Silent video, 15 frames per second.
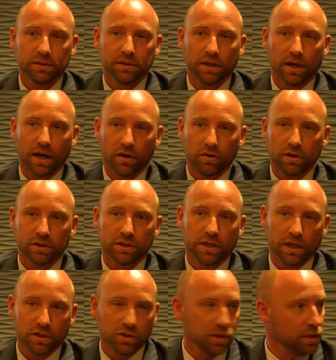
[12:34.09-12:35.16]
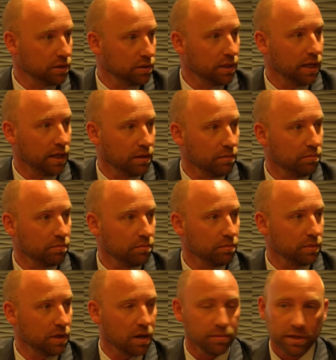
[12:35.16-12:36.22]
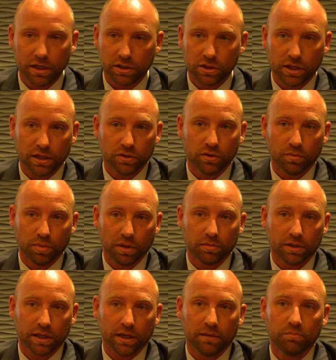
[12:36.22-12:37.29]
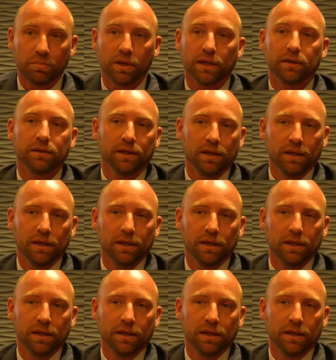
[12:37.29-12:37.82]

the higher education and common education or public ed, but